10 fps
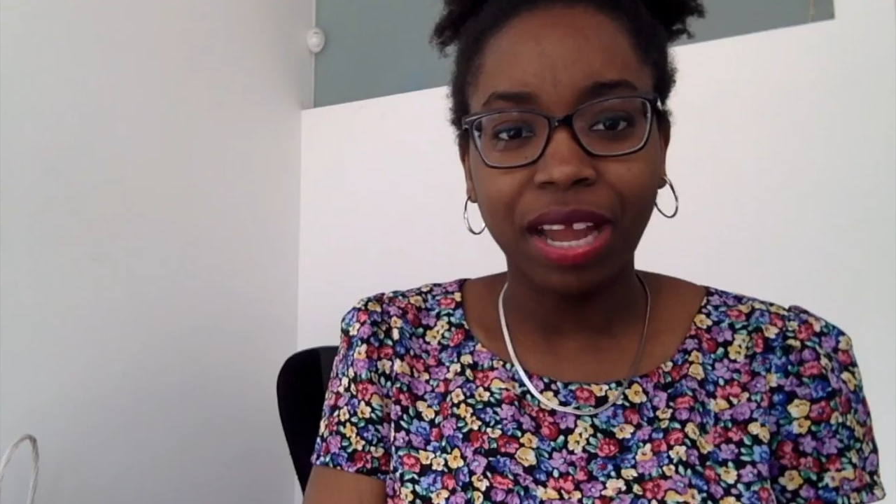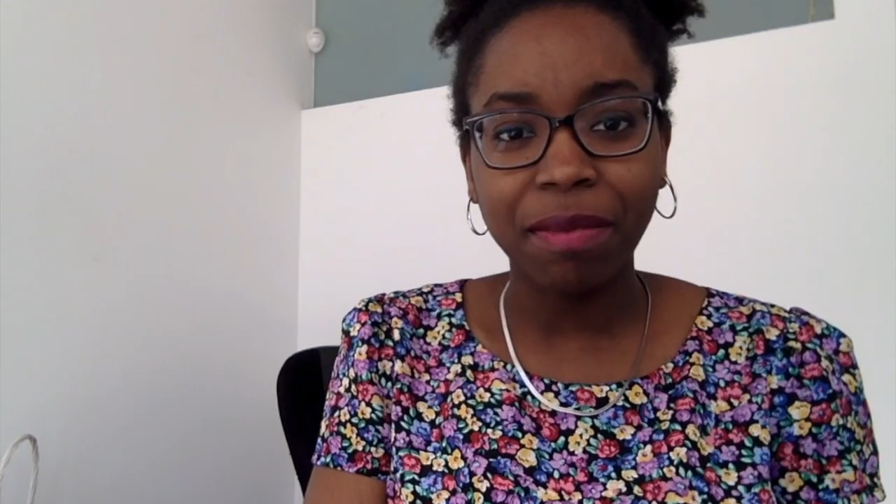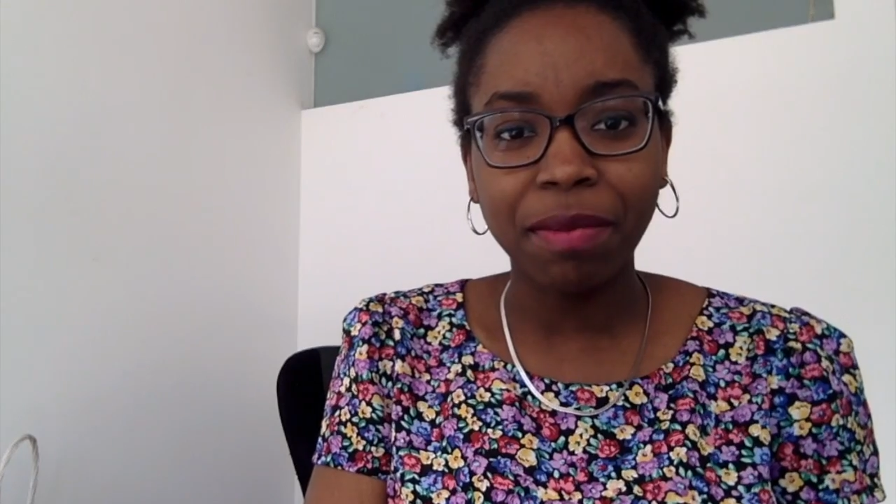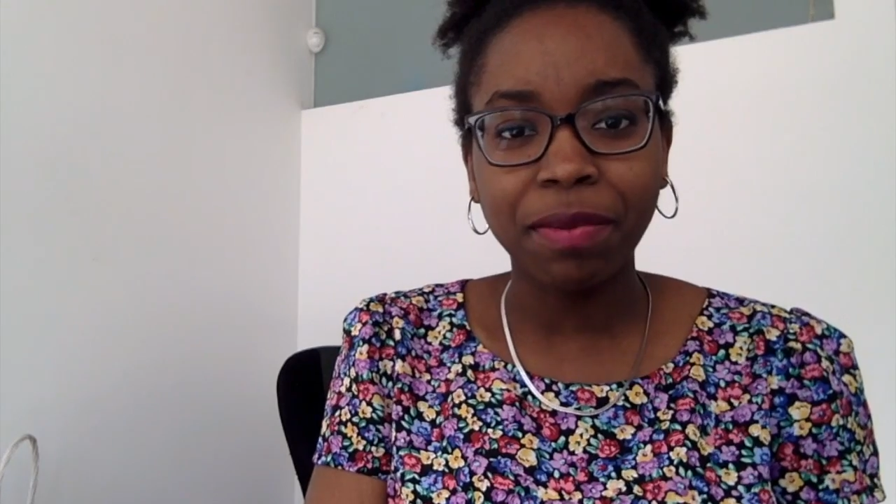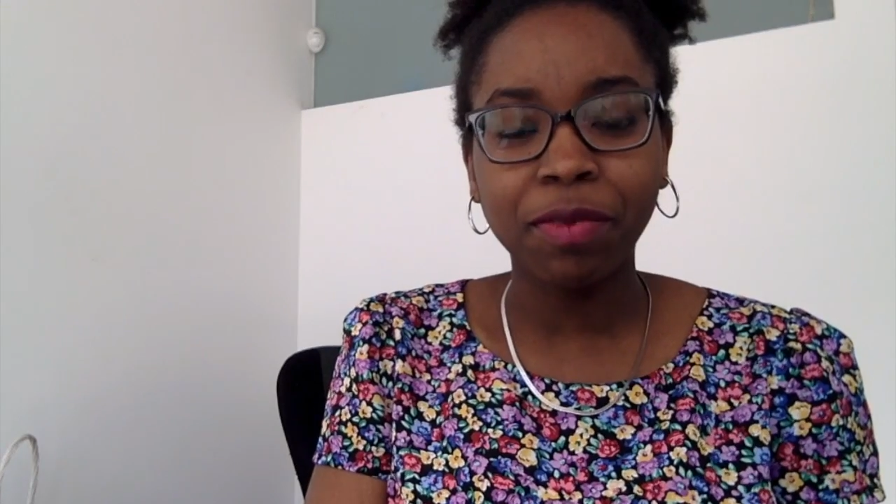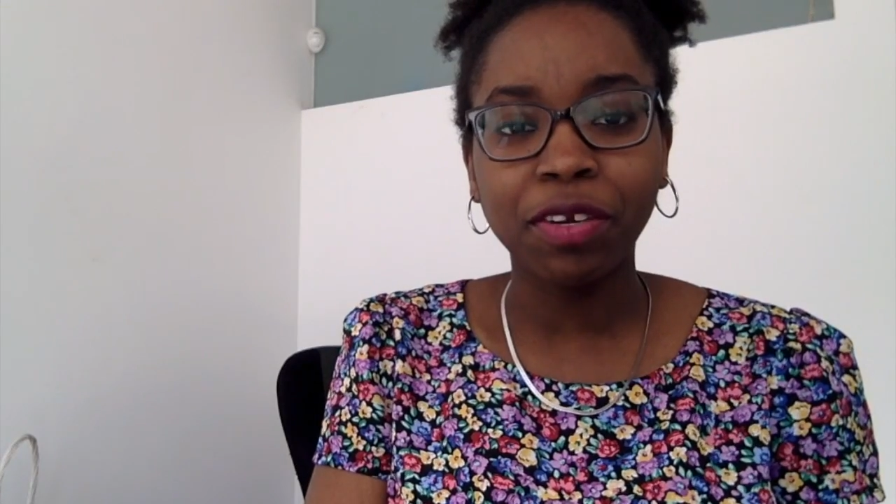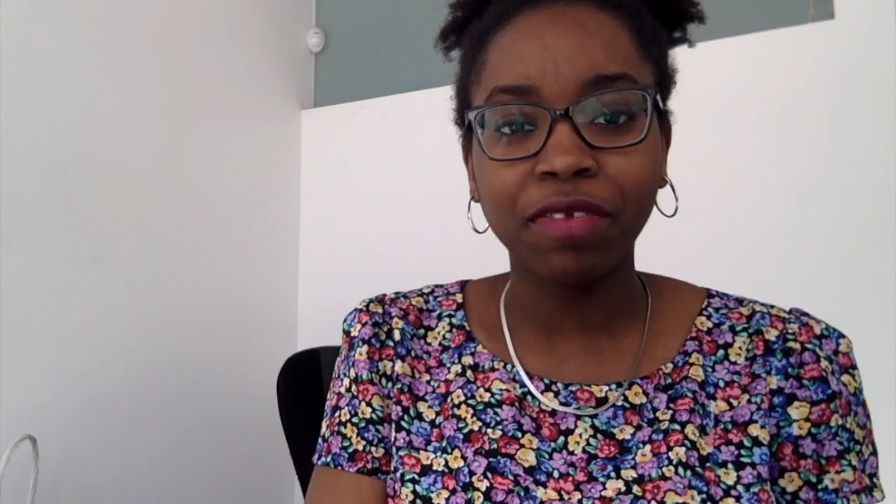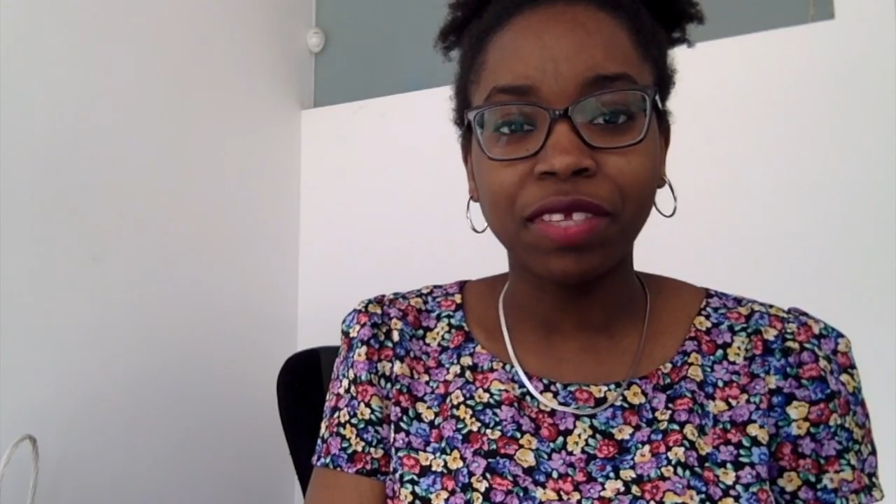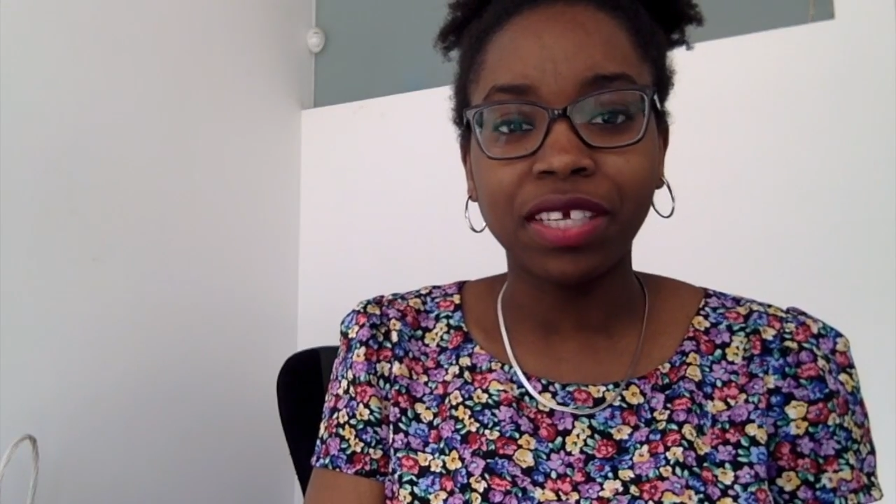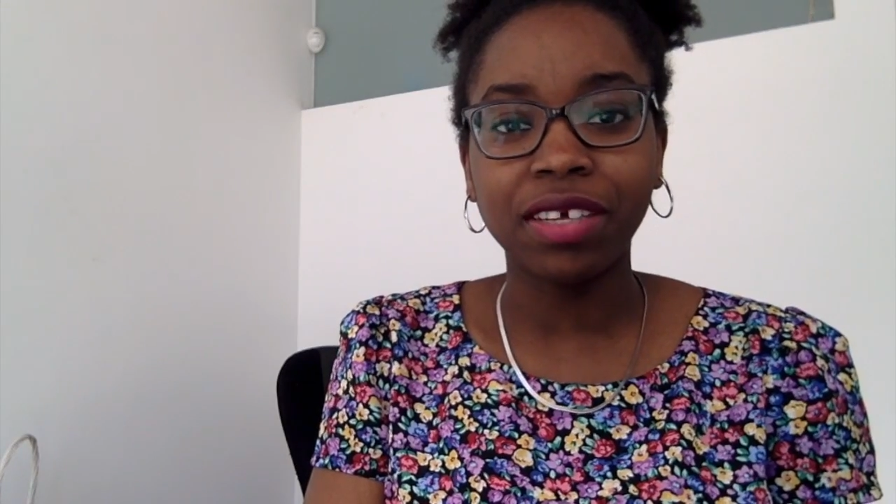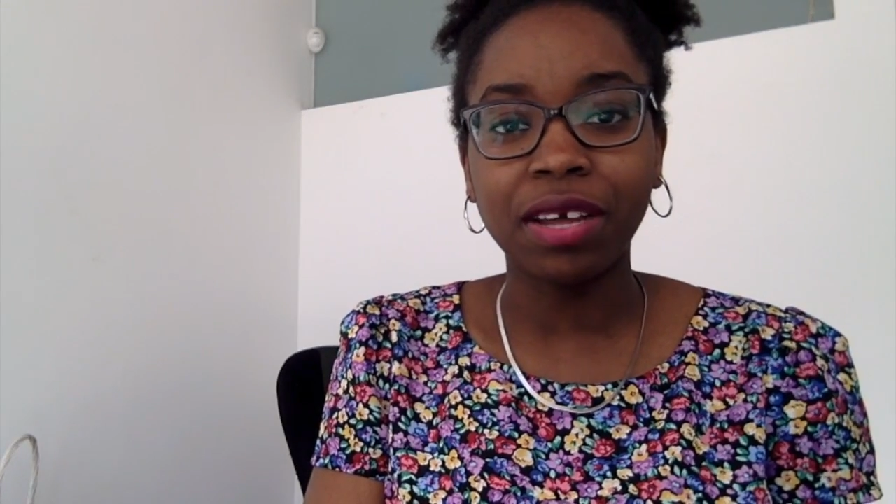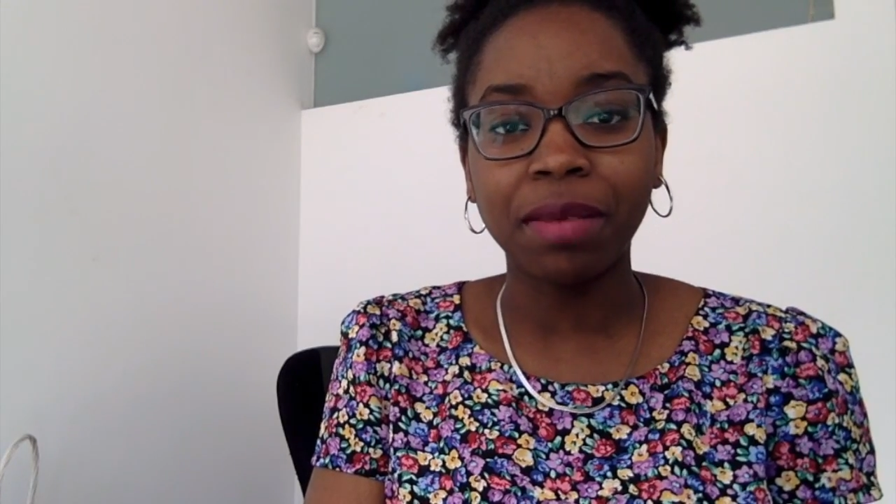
I remember one of the,